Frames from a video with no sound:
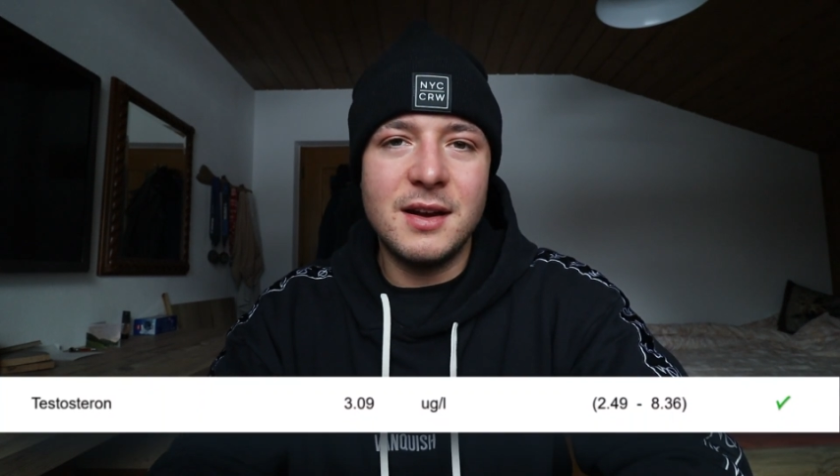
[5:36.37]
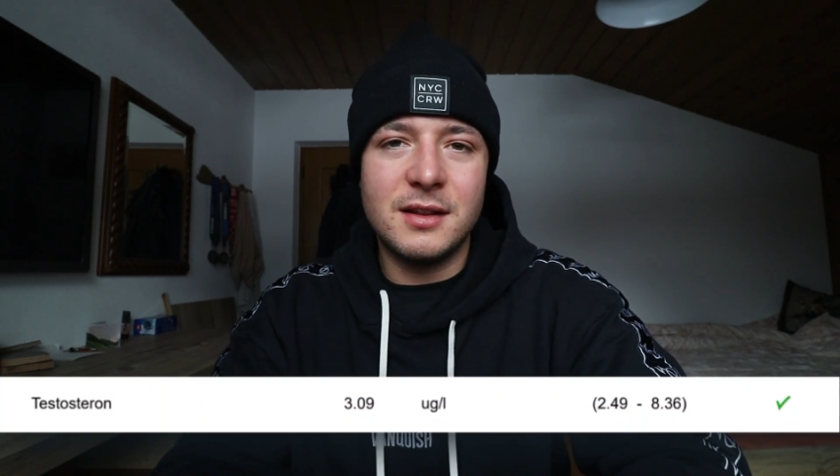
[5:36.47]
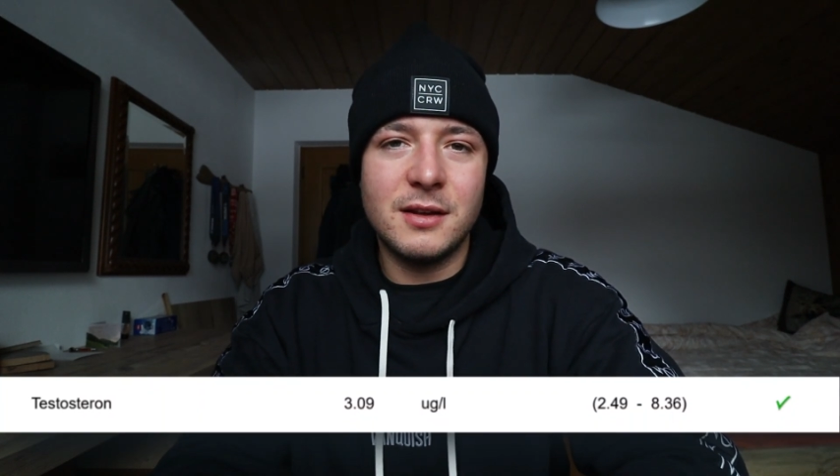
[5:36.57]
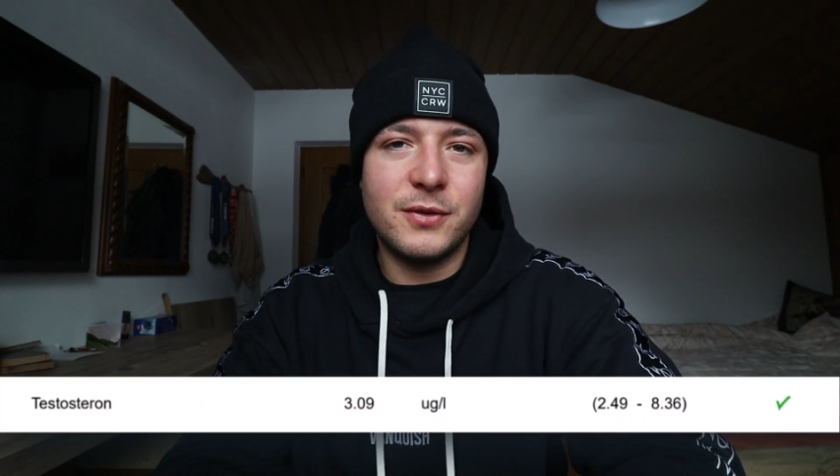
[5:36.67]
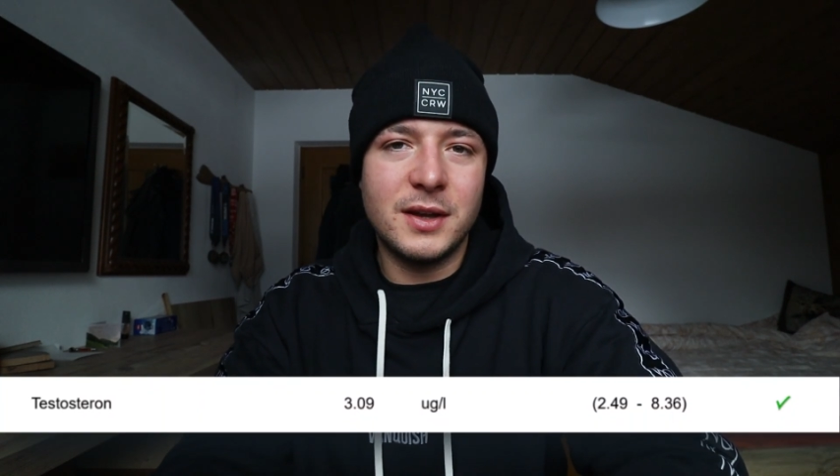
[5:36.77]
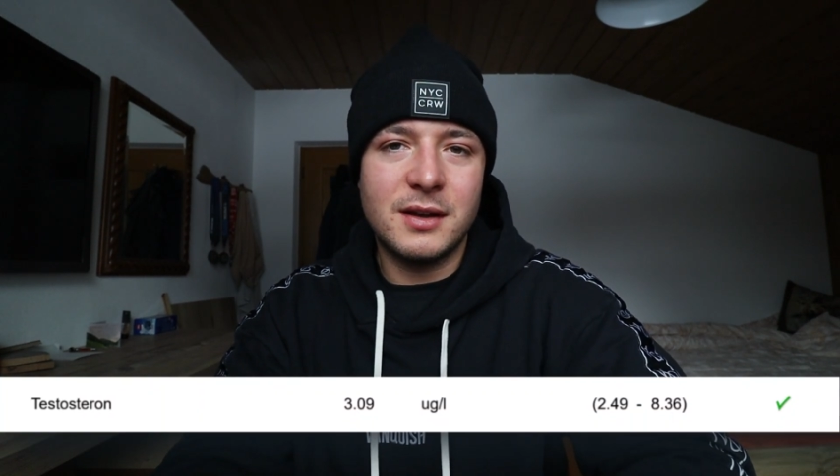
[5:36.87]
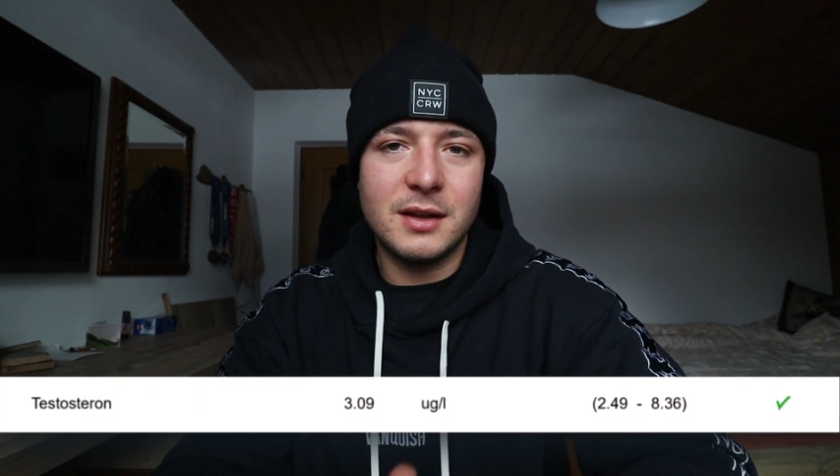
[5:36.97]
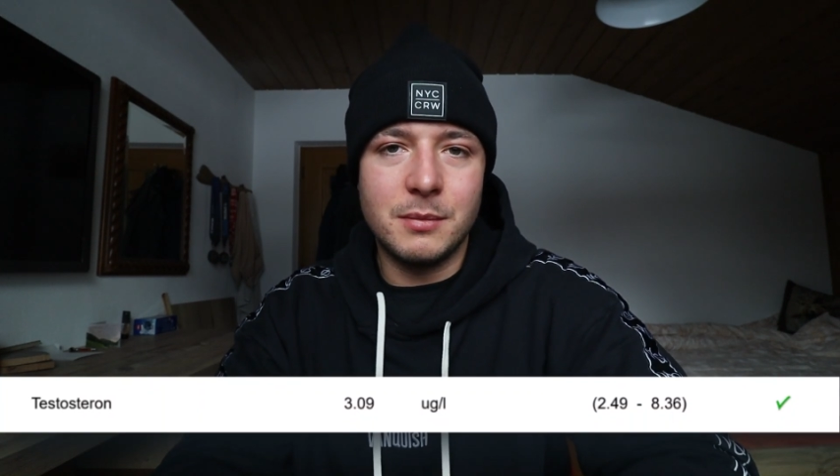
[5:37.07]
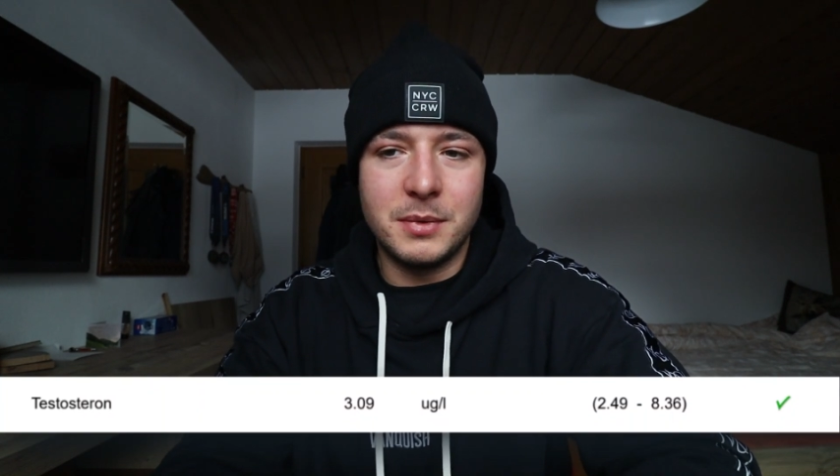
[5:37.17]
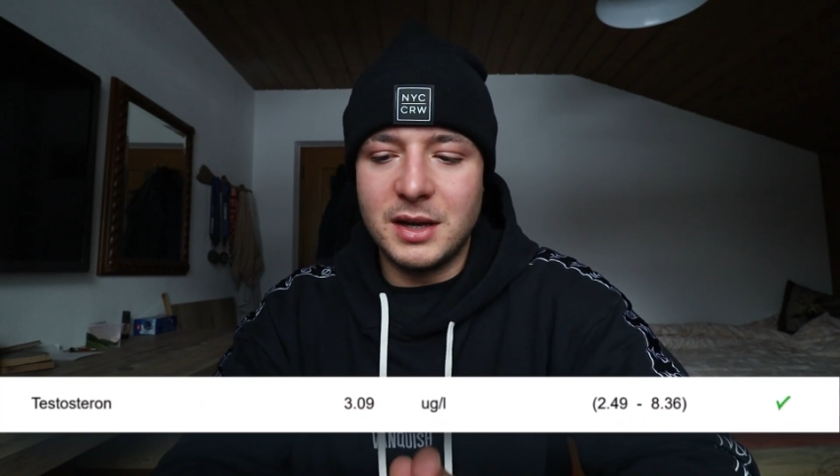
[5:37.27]
and I think
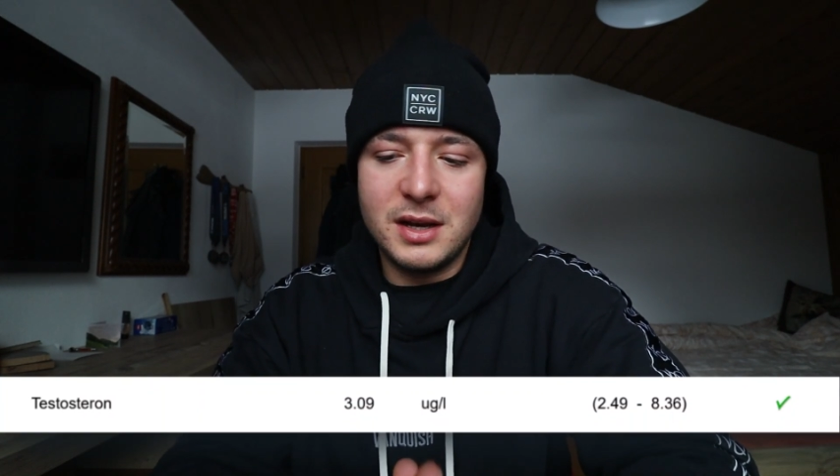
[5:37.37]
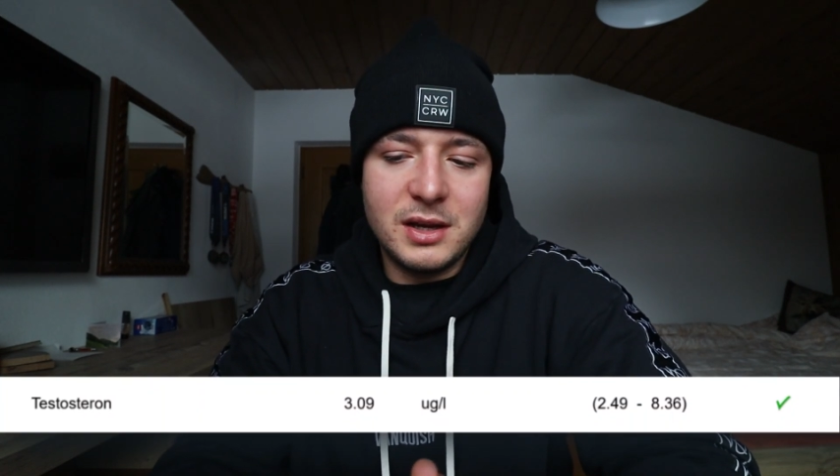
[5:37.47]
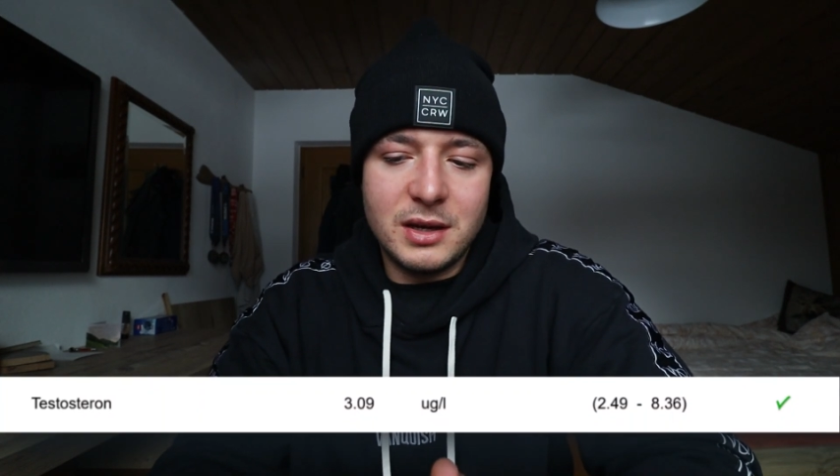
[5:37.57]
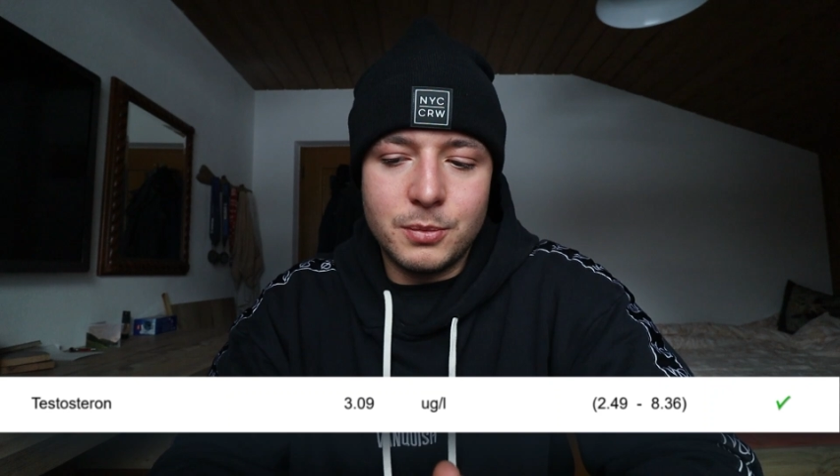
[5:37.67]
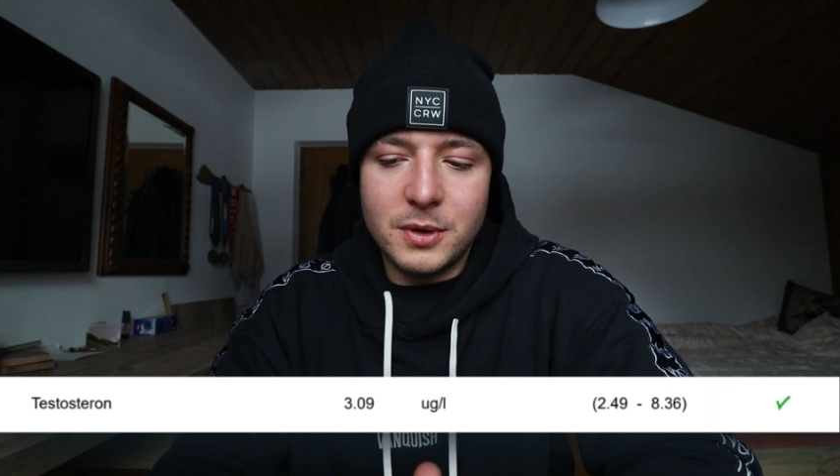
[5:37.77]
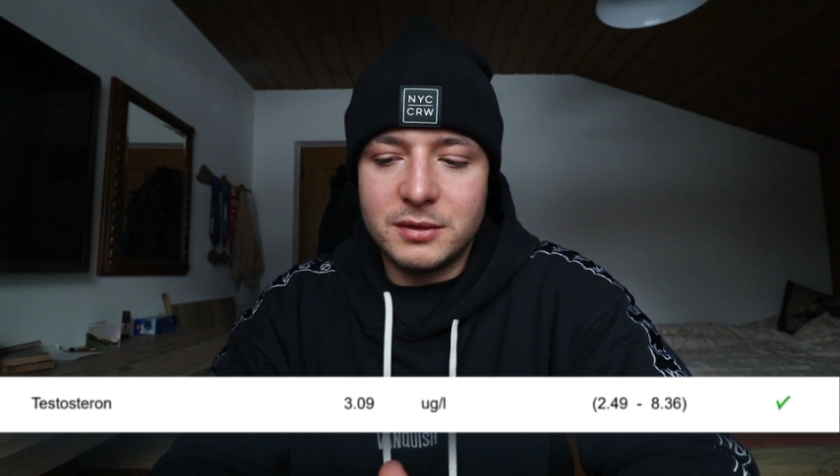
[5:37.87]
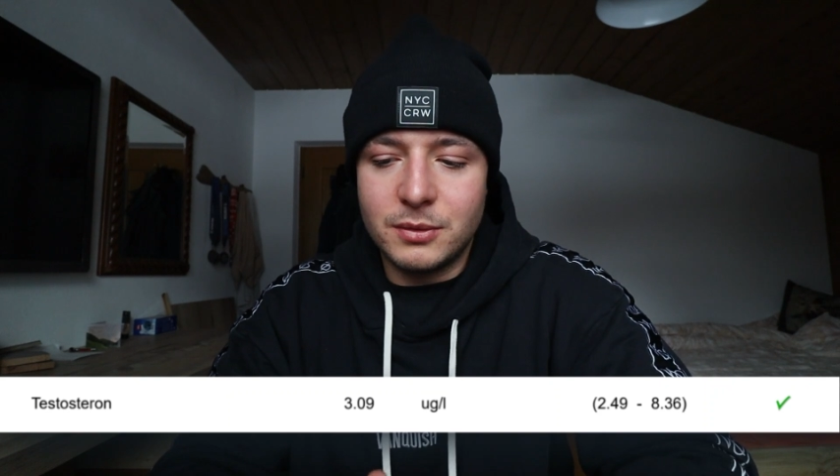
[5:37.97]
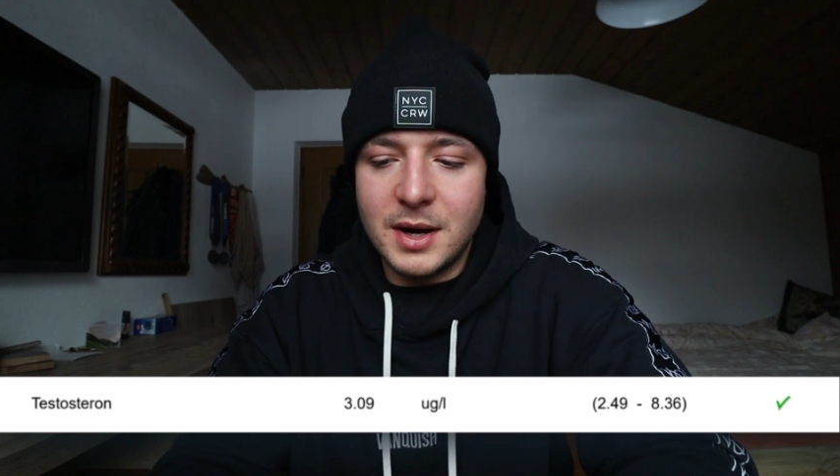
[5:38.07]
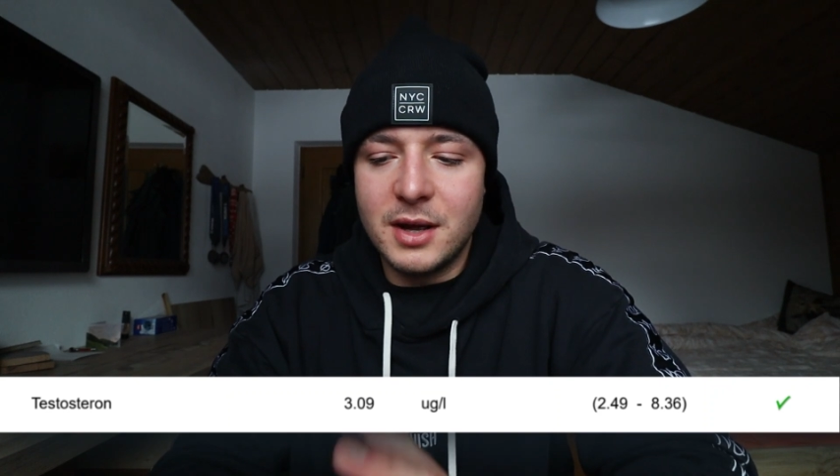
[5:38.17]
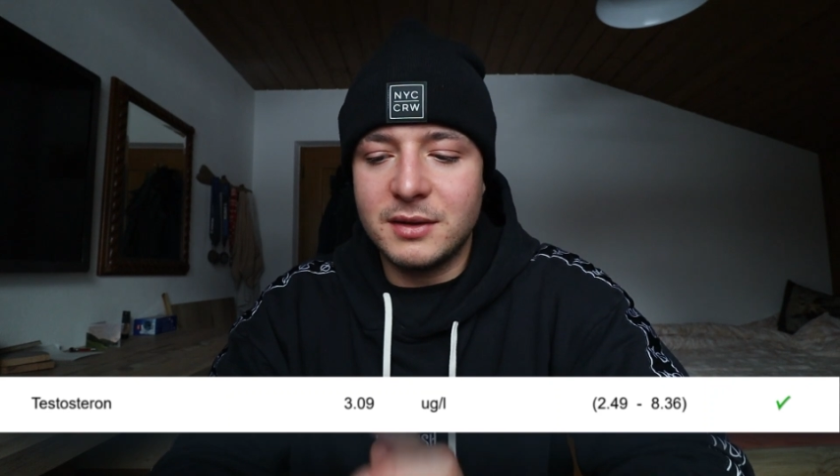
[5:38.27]
at the beginning it was
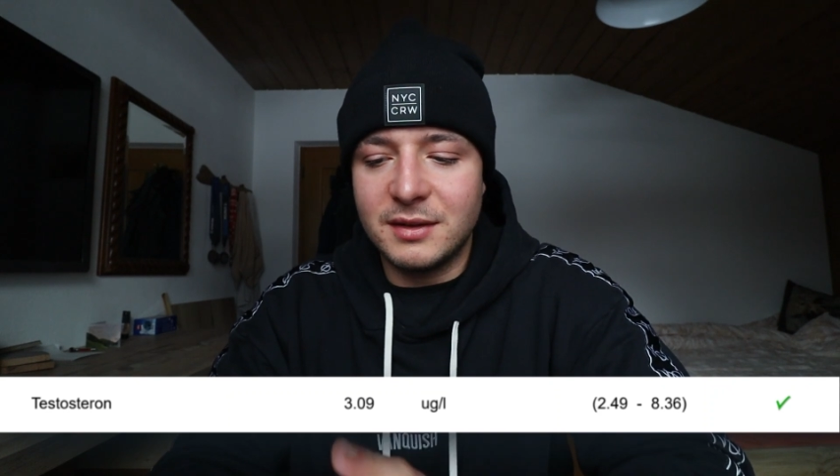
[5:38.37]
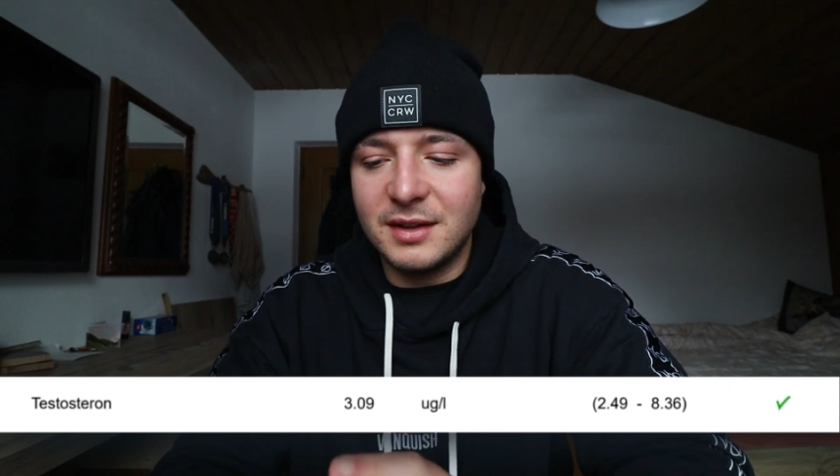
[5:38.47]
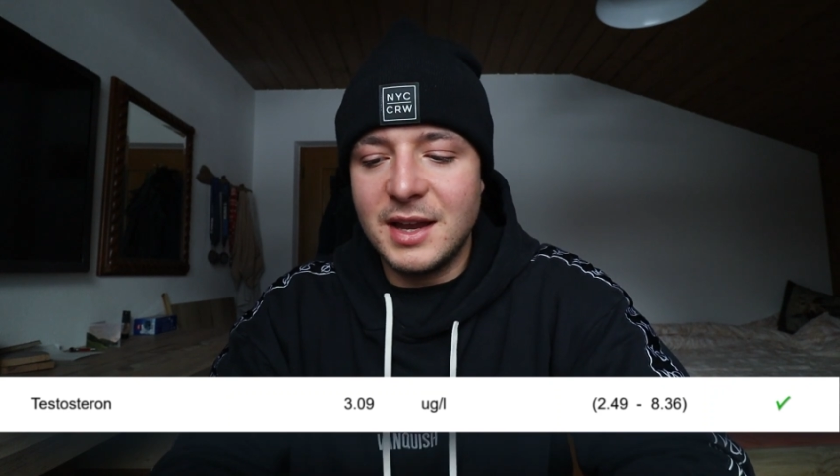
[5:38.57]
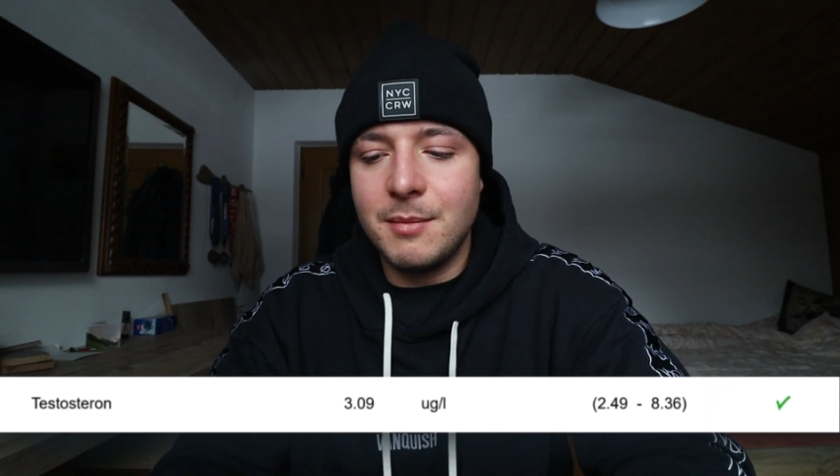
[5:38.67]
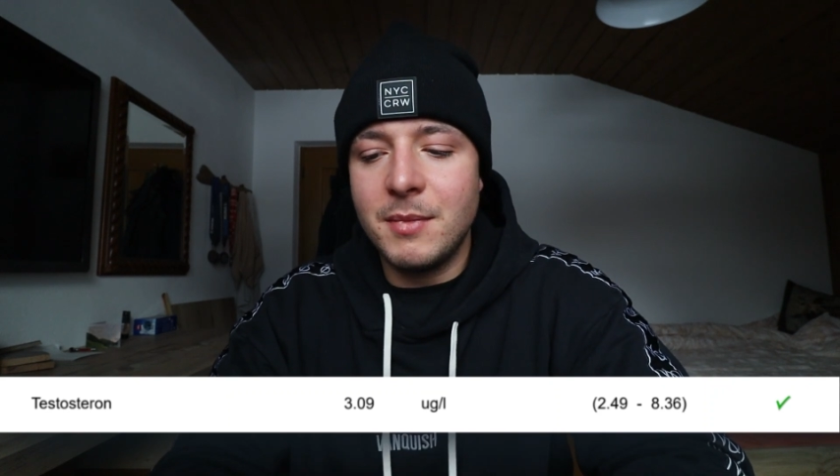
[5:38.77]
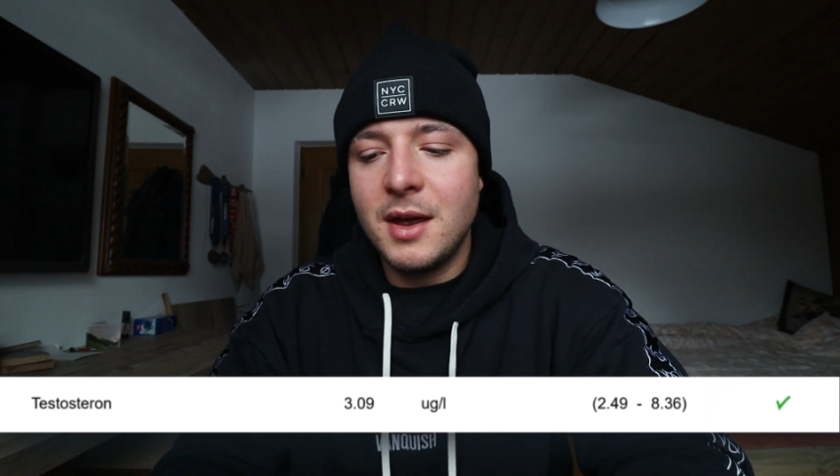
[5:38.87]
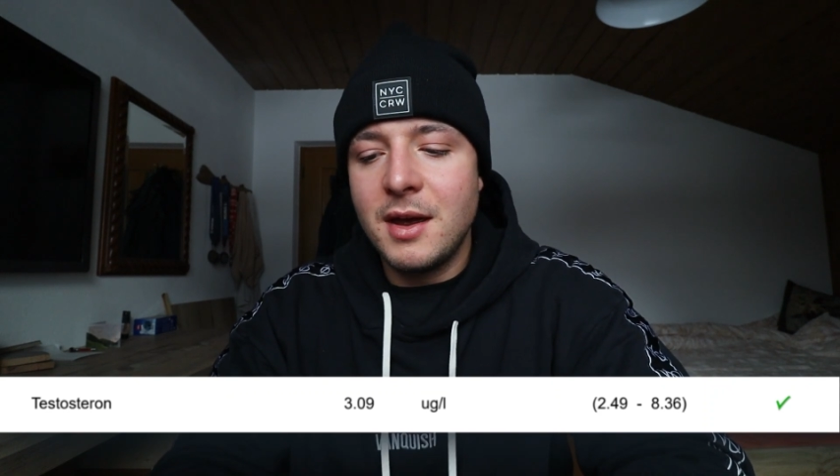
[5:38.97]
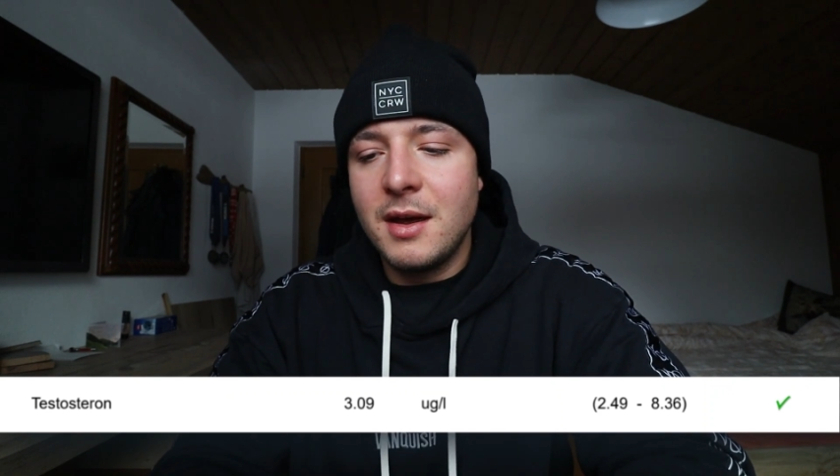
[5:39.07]
around the same,